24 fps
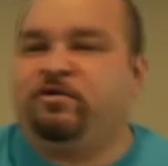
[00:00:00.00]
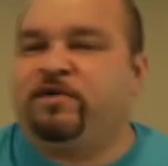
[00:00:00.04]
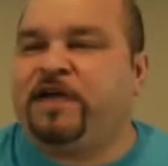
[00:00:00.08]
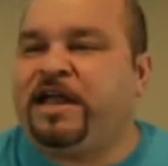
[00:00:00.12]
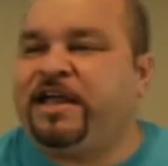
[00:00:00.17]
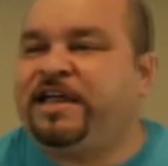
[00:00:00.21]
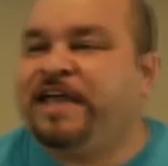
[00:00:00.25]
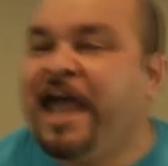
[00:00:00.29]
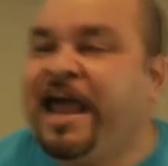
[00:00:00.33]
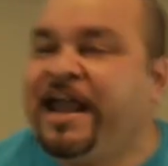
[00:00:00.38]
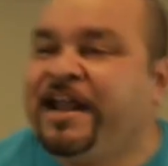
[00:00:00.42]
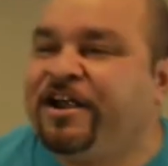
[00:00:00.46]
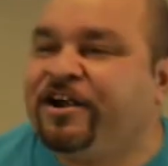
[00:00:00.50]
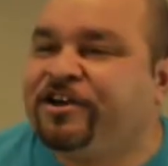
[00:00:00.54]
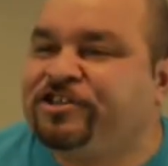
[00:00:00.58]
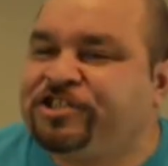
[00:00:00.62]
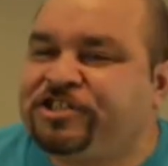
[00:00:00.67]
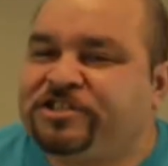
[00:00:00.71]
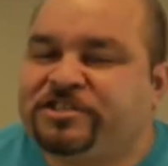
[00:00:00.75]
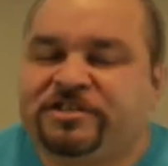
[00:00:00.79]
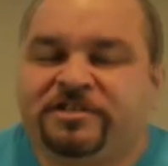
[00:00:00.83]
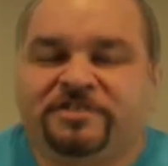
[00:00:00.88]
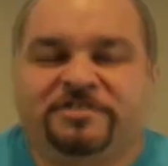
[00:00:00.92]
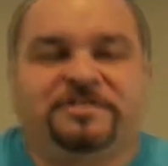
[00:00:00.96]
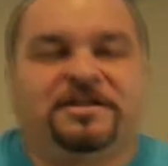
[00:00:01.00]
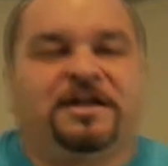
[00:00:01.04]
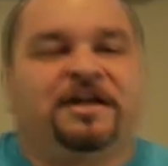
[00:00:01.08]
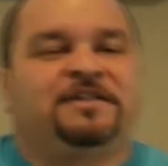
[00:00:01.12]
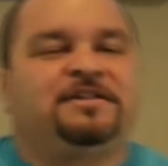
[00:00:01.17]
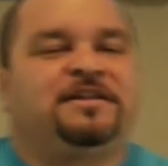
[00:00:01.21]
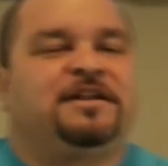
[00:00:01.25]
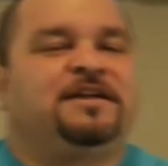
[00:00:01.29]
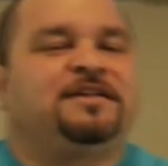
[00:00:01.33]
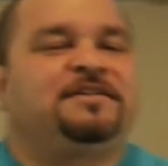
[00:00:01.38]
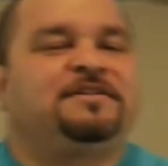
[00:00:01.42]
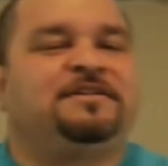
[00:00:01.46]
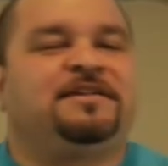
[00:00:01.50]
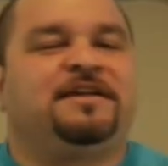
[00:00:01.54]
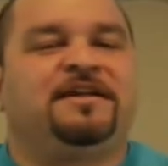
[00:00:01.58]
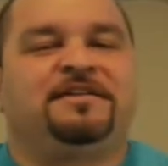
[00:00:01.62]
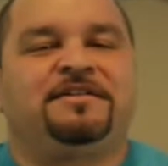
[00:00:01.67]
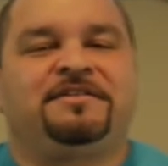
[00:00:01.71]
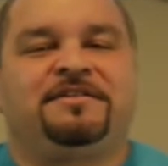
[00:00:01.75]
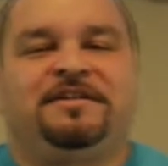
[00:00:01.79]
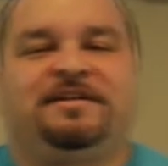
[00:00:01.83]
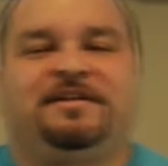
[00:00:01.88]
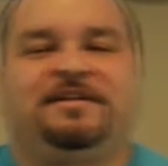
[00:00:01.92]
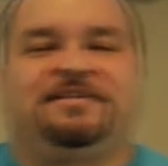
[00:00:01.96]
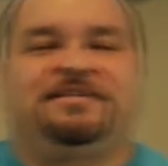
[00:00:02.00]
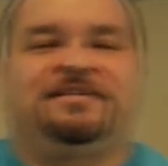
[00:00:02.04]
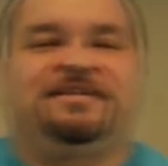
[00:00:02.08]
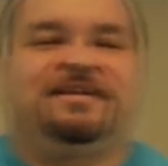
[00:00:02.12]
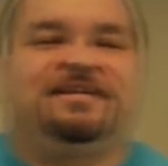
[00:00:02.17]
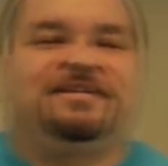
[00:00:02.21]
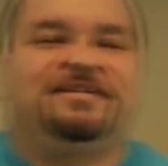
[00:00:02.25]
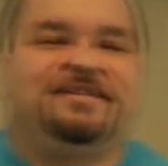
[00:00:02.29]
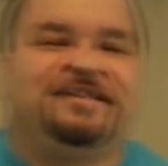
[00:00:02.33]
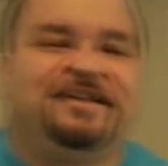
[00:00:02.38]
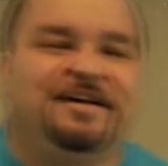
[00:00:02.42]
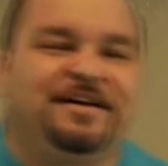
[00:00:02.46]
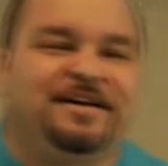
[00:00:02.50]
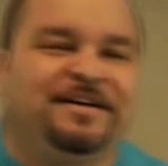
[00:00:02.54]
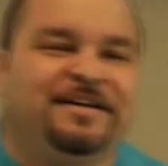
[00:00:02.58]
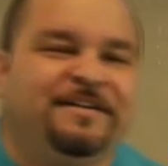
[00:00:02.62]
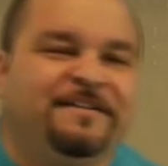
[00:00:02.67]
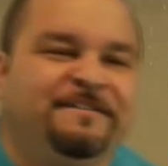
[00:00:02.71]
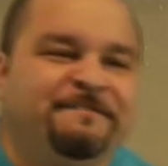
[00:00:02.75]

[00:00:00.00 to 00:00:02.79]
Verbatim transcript: when they get here. Jesus goes, no, no, no, no, no, no.